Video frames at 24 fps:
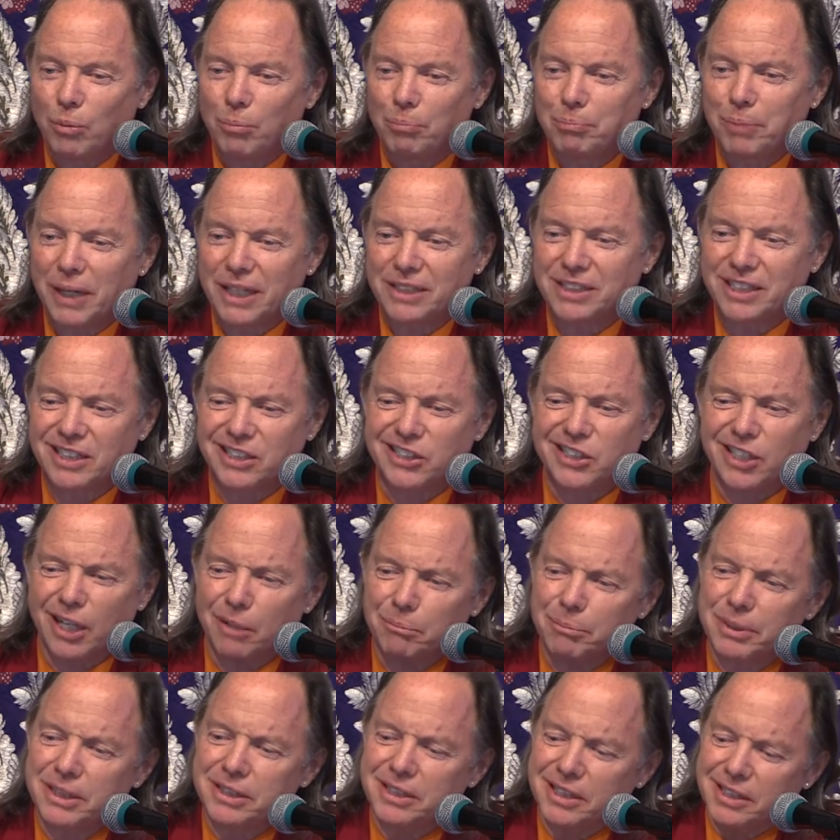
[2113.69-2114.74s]
But to
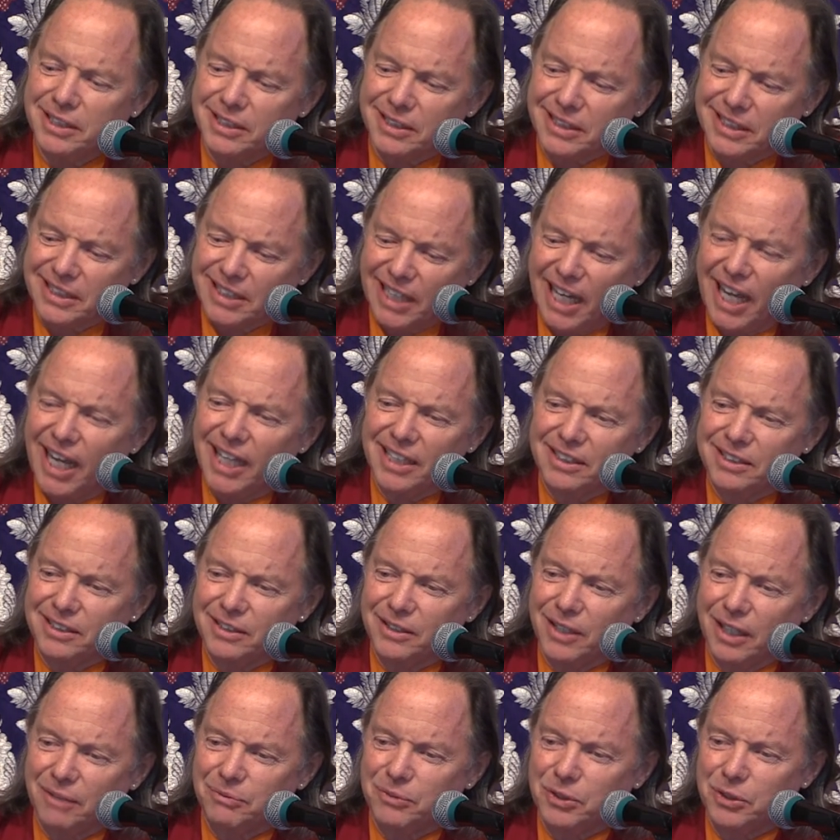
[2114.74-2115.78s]
jump into your signs,
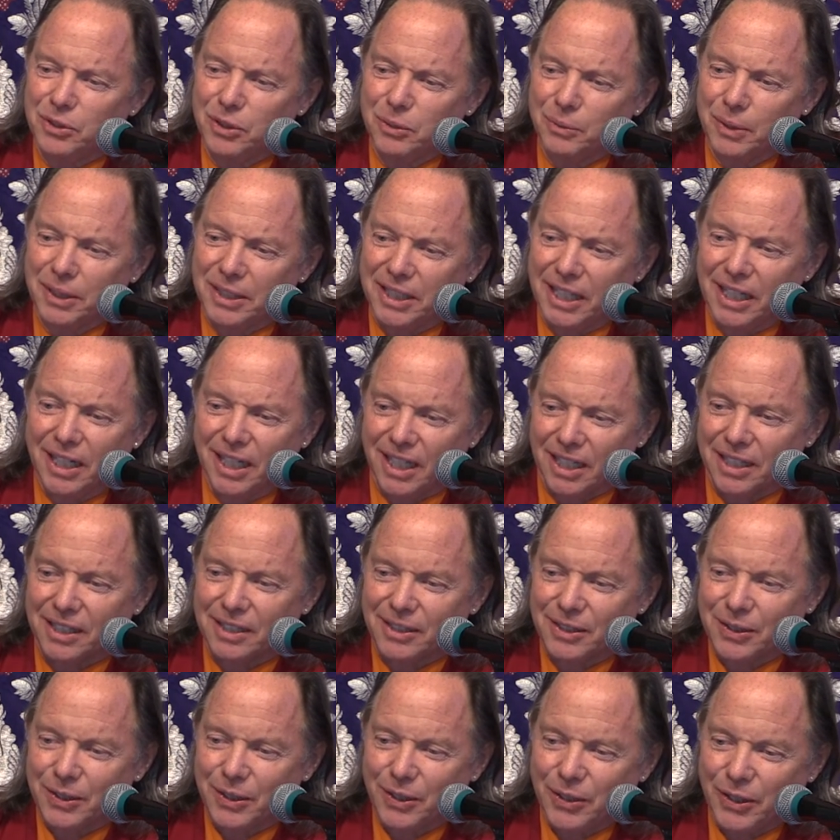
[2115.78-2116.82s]
you have to know what they are,
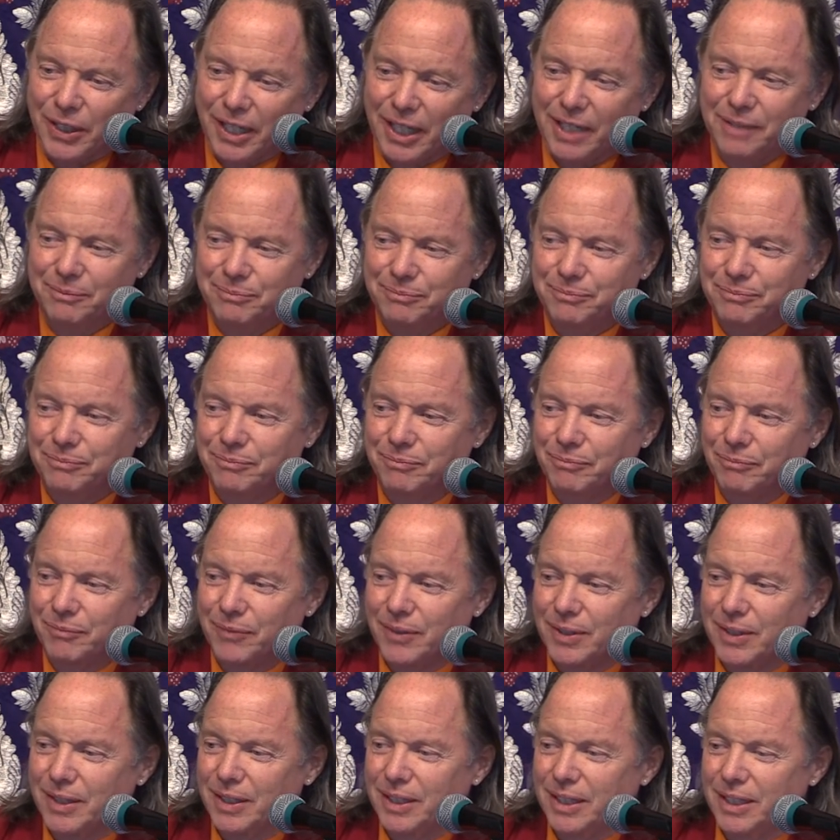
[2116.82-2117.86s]
okay?
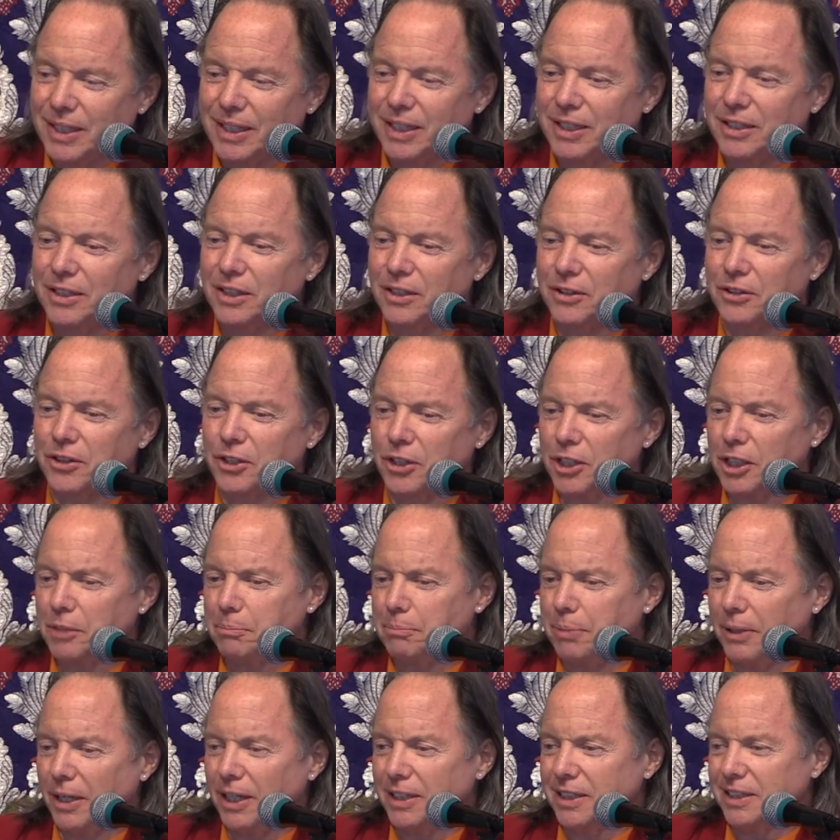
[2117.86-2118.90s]
The
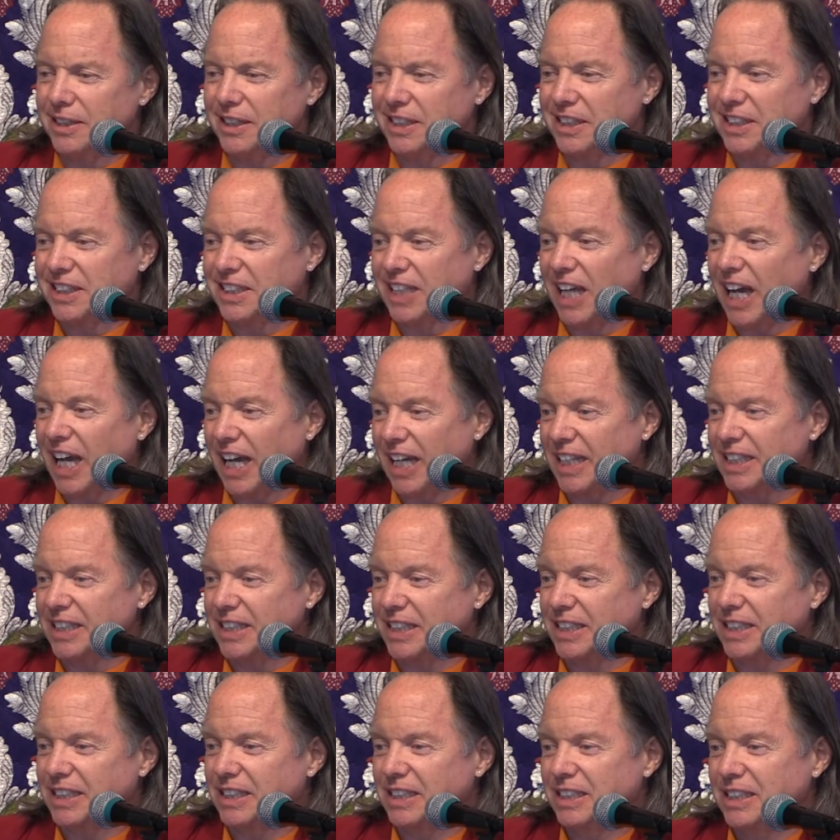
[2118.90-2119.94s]
third part of the
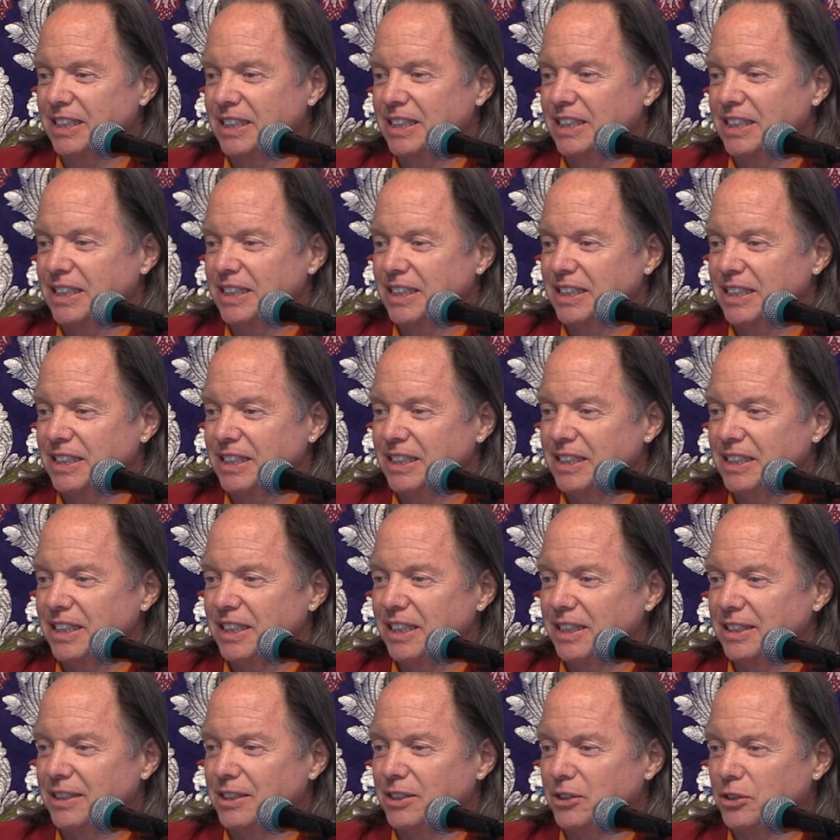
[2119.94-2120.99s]
signs
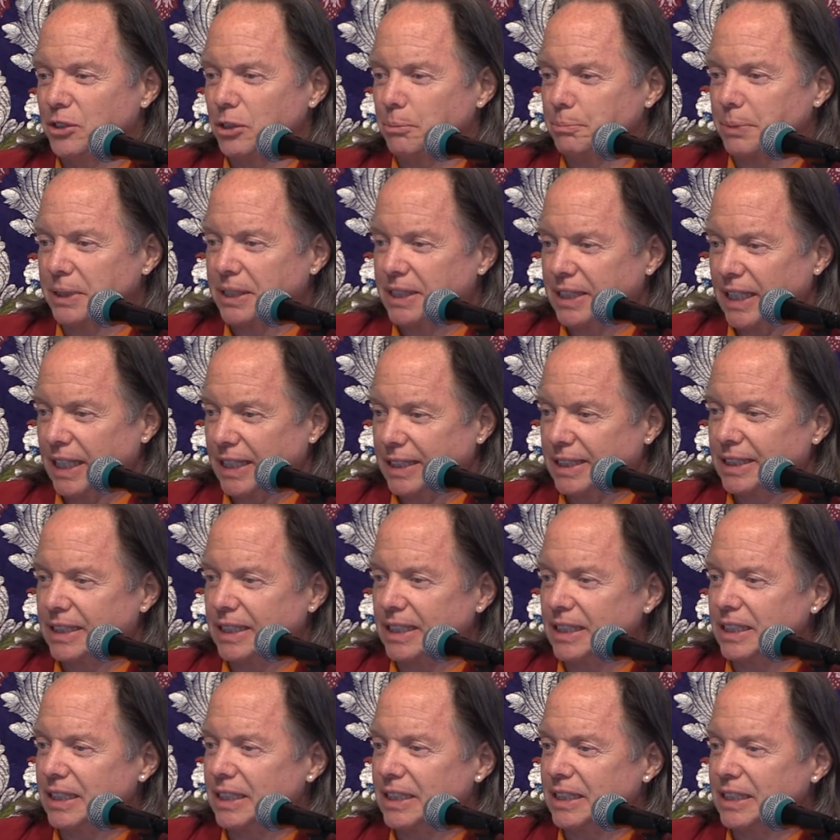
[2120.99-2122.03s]
is super
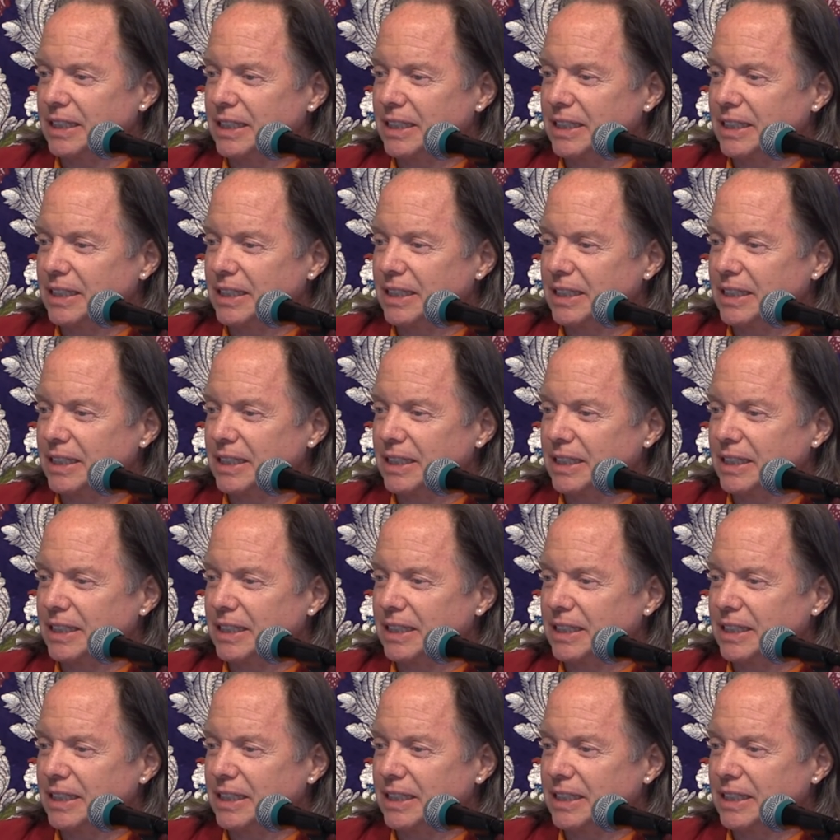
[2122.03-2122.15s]
sexy.